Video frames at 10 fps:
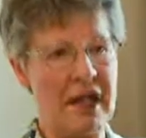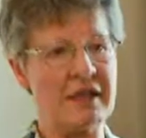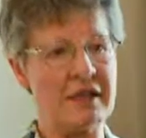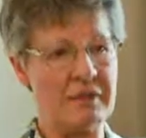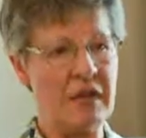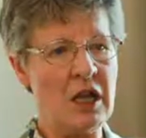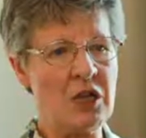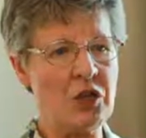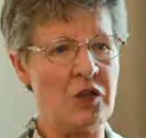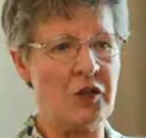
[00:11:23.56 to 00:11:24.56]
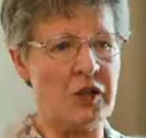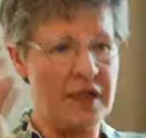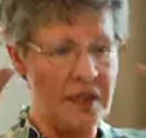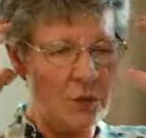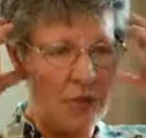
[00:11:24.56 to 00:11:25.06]
yes. So if you
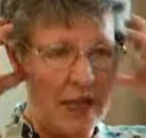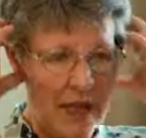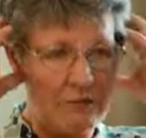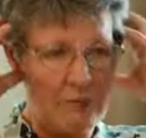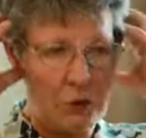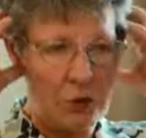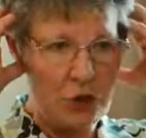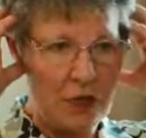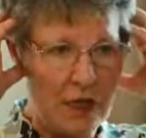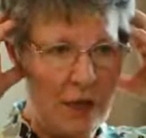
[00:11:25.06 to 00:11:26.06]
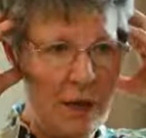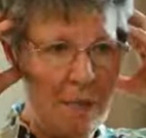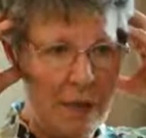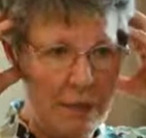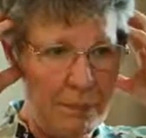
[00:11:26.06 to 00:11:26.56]
listen with headphones, you'd hear
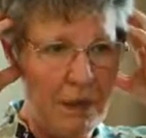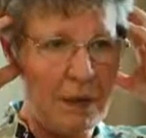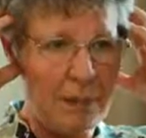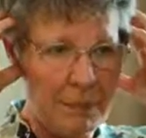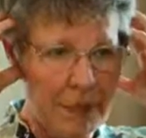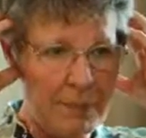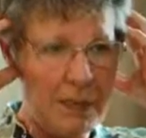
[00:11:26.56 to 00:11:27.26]
blip, blip,